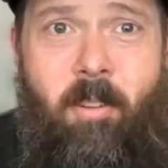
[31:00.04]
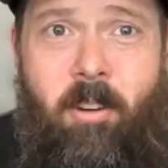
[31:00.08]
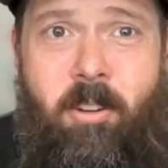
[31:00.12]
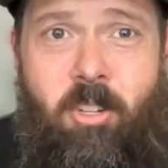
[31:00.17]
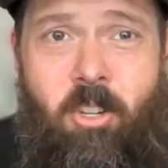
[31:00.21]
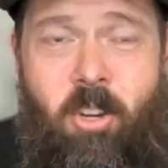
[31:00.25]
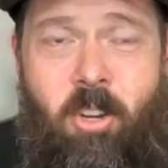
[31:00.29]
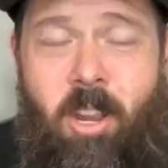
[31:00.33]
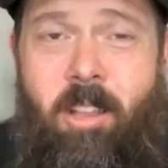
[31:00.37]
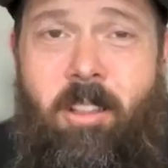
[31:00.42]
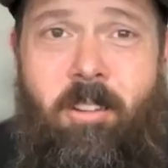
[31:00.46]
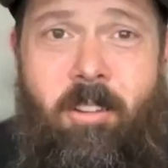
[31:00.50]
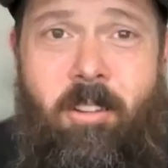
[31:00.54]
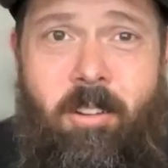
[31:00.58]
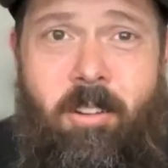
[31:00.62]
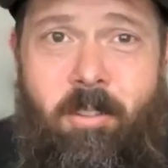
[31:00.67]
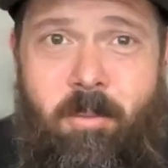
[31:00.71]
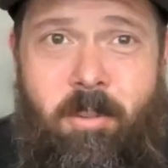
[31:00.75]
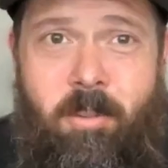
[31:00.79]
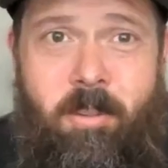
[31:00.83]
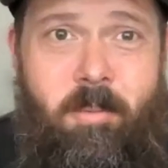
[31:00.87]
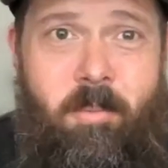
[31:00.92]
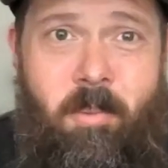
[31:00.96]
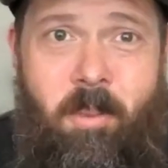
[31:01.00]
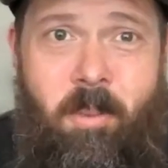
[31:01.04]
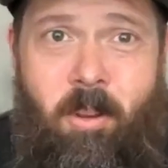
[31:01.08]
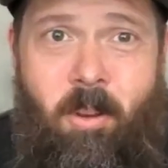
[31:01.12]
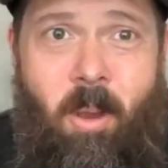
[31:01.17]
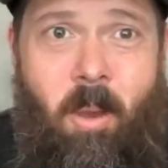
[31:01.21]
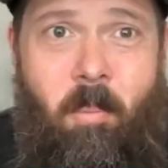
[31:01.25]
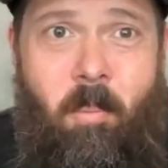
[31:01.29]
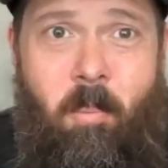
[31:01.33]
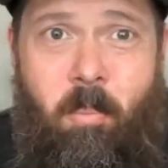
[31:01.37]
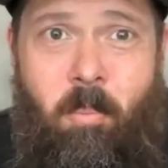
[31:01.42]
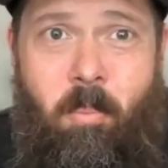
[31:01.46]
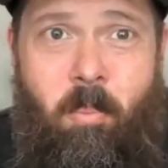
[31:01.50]
trailer.
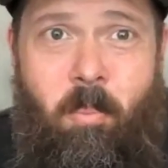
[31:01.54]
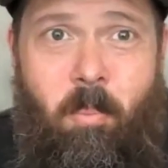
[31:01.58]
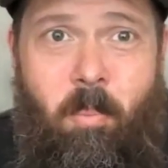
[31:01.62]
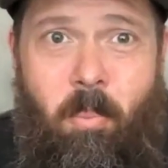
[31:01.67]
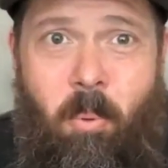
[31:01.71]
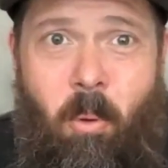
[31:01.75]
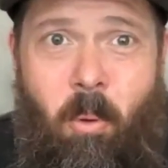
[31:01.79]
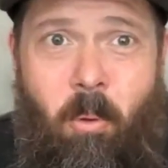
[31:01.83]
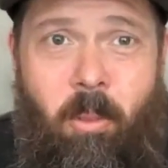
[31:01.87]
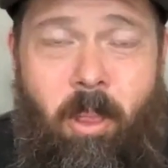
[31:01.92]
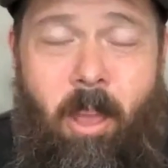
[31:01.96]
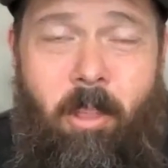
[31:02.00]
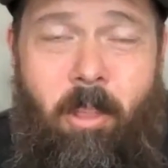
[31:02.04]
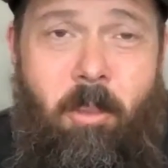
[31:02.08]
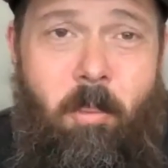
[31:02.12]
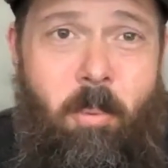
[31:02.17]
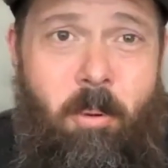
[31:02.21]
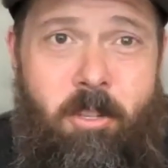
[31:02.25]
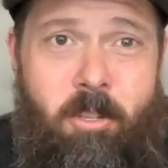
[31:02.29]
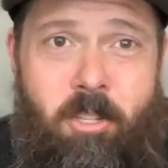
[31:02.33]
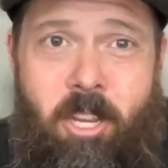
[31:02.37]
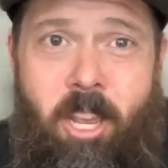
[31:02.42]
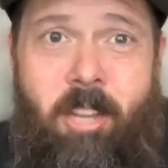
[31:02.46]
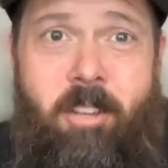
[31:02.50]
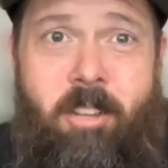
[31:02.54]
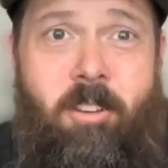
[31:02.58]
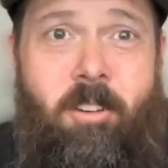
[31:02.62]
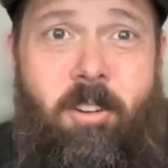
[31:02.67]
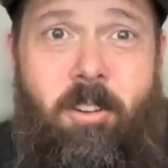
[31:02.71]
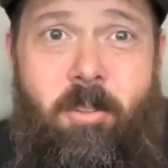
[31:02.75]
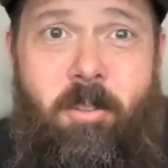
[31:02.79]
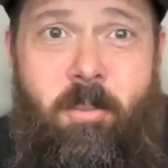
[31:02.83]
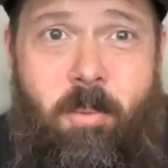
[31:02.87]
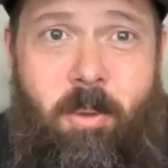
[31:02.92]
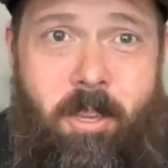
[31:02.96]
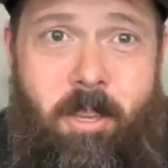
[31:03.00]
I pulled out the projector
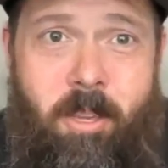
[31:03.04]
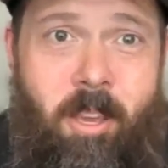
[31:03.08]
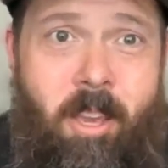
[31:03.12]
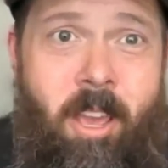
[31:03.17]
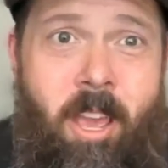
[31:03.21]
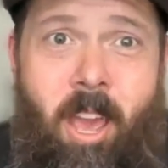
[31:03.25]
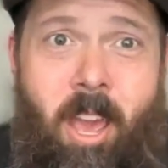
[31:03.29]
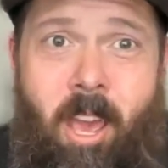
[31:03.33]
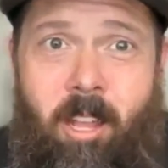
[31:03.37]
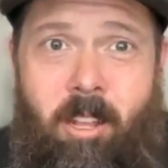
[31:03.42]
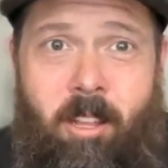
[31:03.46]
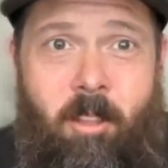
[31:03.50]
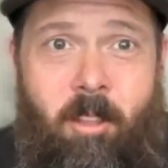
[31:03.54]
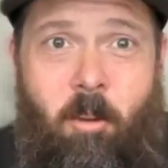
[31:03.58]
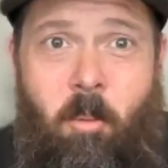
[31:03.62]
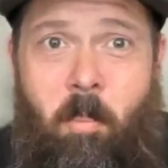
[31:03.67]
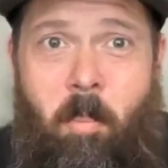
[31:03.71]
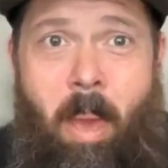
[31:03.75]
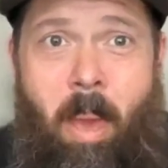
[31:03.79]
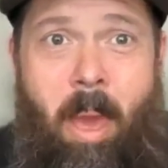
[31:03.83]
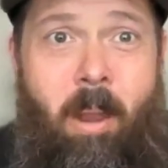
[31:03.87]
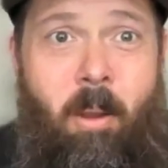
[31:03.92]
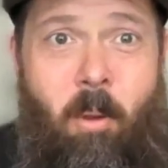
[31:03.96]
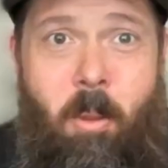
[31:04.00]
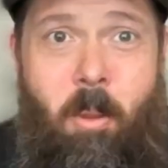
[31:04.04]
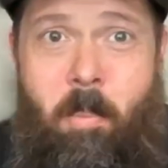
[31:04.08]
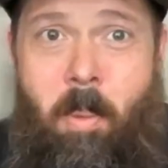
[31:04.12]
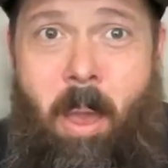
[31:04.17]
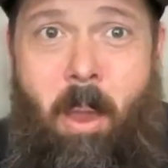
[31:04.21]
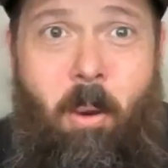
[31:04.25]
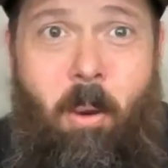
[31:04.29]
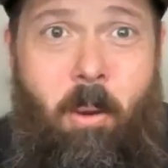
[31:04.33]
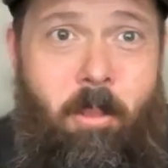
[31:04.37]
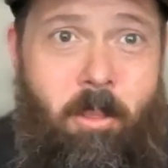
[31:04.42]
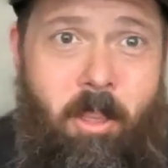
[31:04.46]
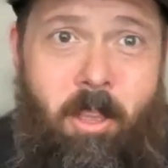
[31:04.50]
and we had a little battery
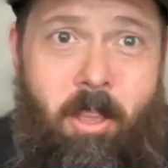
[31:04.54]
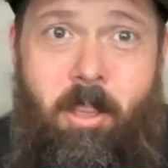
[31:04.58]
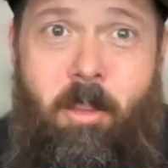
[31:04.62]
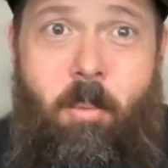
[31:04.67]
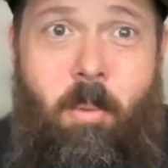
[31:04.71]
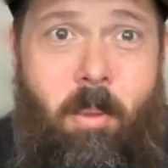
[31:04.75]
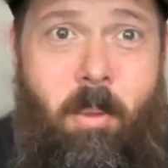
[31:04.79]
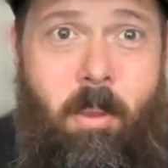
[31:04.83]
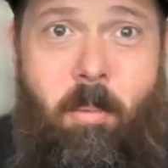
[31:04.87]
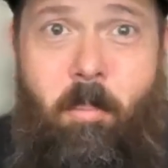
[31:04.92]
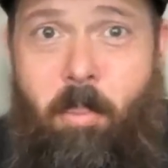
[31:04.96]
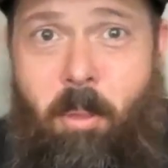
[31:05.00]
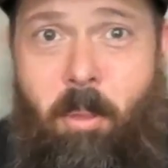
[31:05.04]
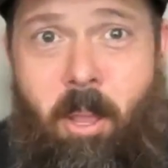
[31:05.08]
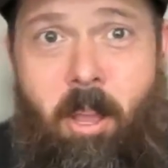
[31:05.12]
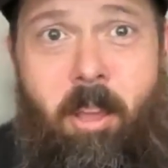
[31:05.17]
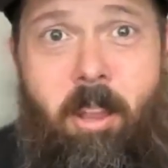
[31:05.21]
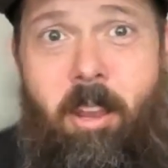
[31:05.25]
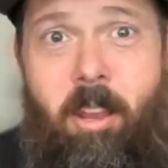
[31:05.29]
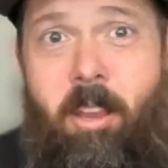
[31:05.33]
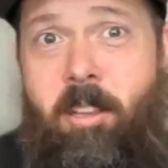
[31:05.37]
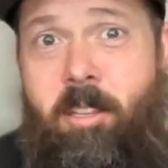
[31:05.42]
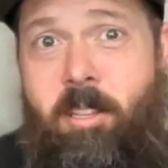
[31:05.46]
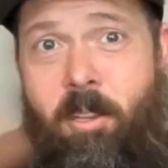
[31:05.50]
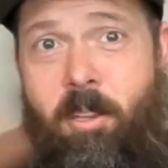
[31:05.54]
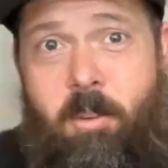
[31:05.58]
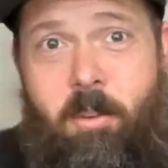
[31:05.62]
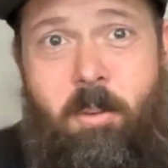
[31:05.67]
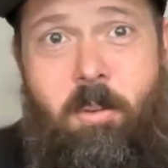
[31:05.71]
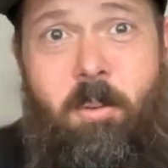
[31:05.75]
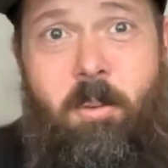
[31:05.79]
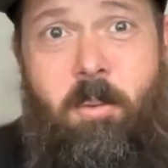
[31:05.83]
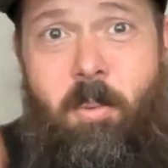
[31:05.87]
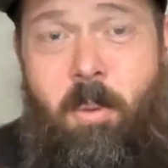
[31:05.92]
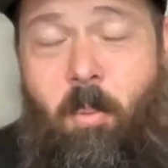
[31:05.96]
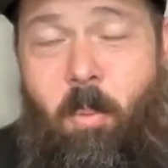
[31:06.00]
powered thing we could plug it into,
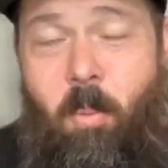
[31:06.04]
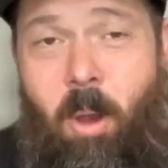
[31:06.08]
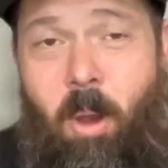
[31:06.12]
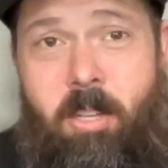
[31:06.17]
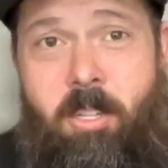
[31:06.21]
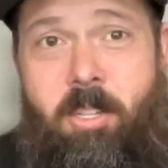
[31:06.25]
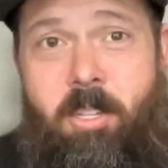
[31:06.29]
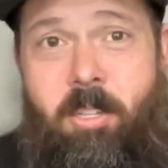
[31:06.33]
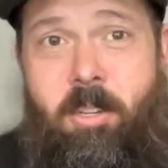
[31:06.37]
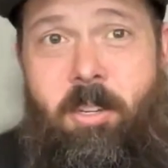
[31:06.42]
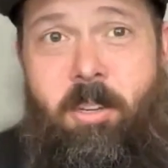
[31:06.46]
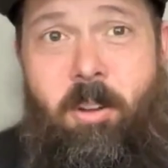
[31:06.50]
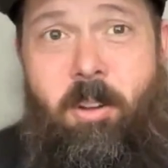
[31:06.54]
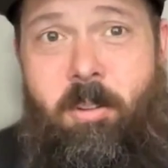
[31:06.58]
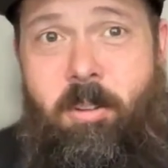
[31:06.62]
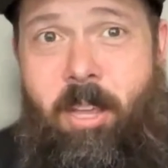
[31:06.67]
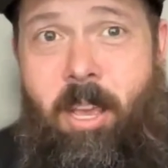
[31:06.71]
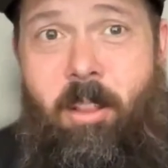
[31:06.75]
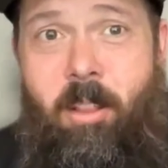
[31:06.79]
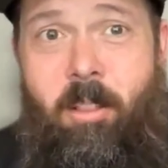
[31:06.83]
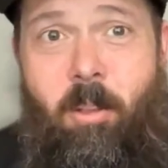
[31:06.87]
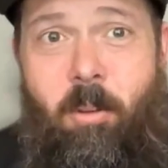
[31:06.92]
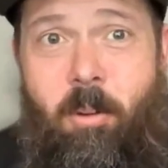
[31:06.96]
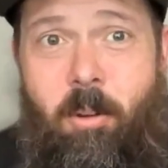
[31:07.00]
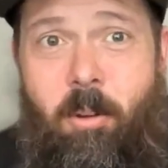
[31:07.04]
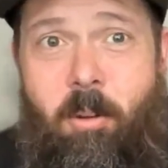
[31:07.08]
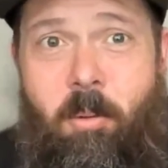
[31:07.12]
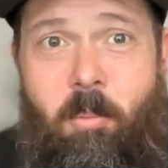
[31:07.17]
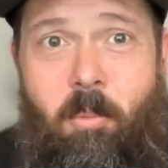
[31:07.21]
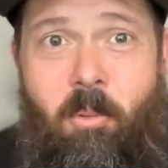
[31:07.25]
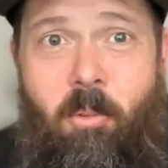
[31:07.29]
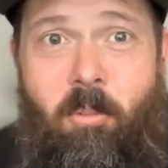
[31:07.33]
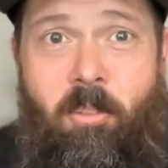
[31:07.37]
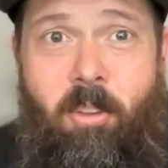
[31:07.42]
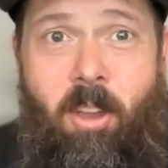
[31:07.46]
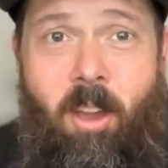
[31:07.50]
and we watched, downloaded a
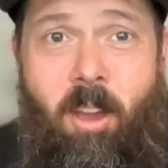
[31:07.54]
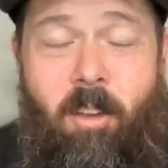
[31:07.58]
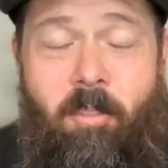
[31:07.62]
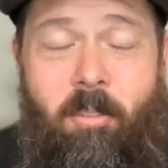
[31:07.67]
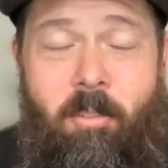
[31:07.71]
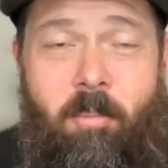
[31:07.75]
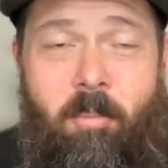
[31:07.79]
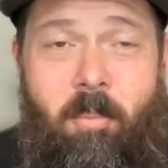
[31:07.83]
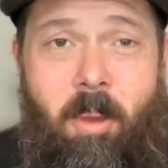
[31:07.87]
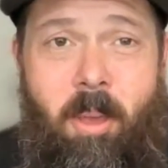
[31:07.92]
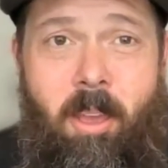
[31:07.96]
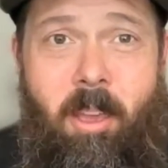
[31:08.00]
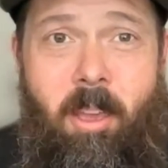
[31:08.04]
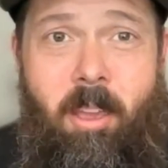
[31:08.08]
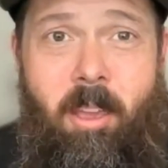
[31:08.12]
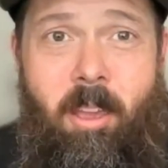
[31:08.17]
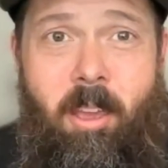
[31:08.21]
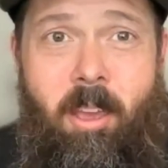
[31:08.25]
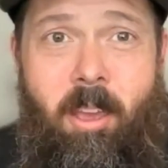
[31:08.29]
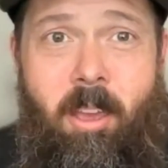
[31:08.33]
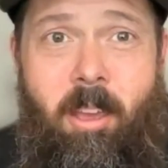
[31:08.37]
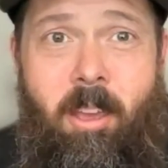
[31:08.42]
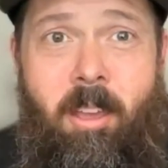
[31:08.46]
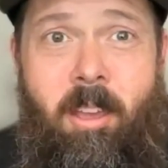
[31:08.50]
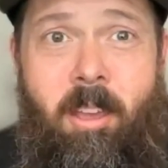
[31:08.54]
movie off of my